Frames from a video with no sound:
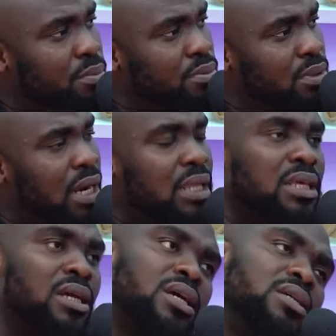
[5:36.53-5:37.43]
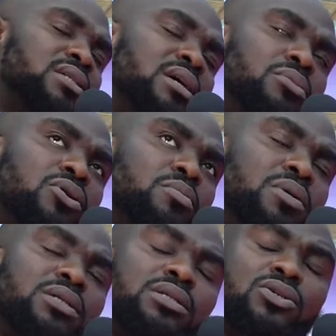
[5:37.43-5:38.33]
and I think Instablog
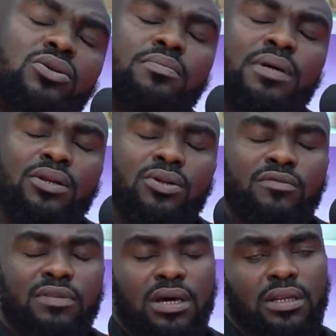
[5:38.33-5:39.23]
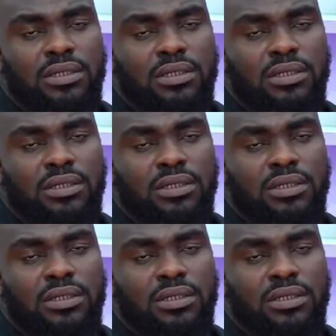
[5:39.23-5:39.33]
picked it up, and all of that.